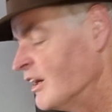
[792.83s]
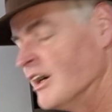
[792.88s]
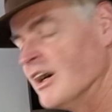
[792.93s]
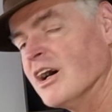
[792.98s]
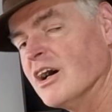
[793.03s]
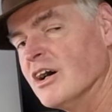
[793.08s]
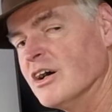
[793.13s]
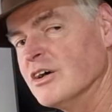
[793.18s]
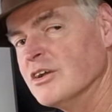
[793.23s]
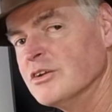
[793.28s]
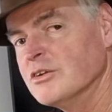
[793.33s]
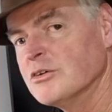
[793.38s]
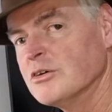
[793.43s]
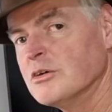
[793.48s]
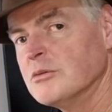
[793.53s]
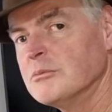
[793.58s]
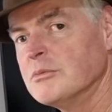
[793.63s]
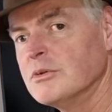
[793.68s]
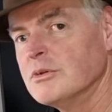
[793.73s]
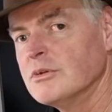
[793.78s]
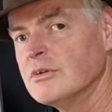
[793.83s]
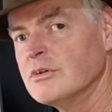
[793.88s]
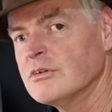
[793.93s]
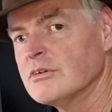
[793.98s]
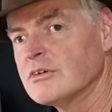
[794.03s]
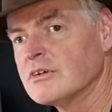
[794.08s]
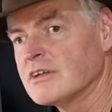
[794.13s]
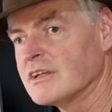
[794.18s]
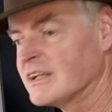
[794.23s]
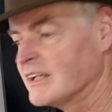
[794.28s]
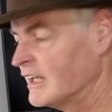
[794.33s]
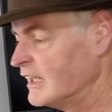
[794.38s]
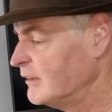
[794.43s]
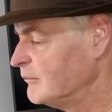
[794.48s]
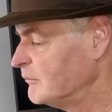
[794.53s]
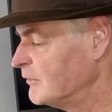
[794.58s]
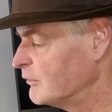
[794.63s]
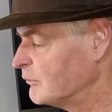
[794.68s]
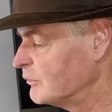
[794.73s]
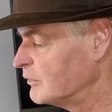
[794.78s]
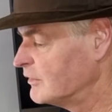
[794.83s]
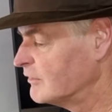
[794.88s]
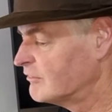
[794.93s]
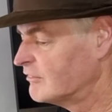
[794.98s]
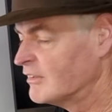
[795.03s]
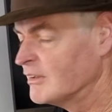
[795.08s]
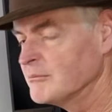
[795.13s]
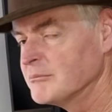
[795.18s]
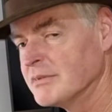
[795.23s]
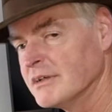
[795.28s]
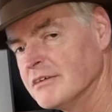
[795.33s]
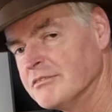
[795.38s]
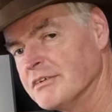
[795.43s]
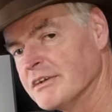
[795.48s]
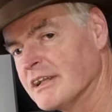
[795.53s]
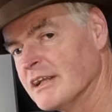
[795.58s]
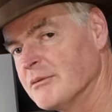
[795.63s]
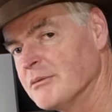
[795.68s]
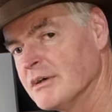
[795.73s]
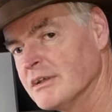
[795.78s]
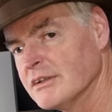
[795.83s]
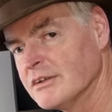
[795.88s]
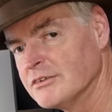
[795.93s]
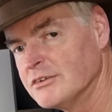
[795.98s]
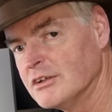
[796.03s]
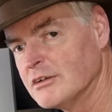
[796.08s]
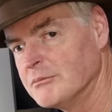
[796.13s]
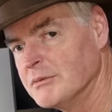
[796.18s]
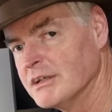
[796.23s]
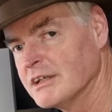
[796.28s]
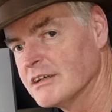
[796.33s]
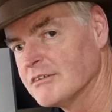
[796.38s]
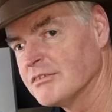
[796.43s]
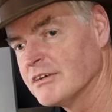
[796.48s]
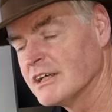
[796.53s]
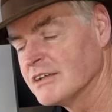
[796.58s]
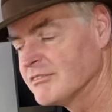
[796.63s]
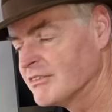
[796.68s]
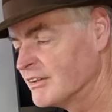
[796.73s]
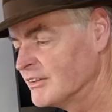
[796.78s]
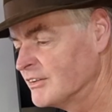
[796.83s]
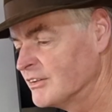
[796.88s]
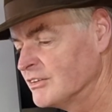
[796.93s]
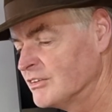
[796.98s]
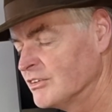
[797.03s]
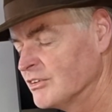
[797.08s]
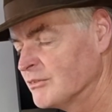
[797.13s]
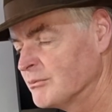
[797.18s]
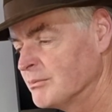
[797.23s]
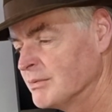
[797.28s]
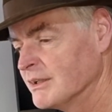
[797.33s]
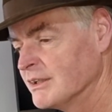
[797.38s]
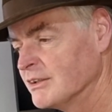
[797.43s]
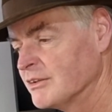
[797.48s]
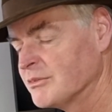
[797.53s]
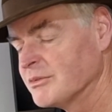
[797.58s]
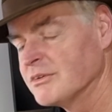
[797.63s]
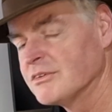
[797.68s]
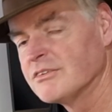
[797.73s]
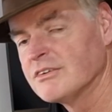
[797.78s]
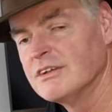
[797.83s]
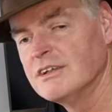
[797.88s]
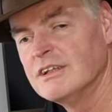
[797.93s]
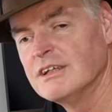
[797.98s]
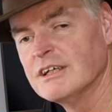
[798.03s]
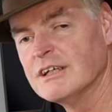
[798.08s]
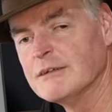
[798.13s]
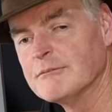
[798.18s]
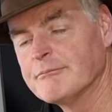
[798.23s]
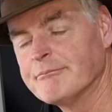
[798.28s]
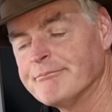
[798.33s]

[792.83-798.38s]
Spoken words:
a normal game that would have run perfectly well on your Amiga 500, just burnt to a CD.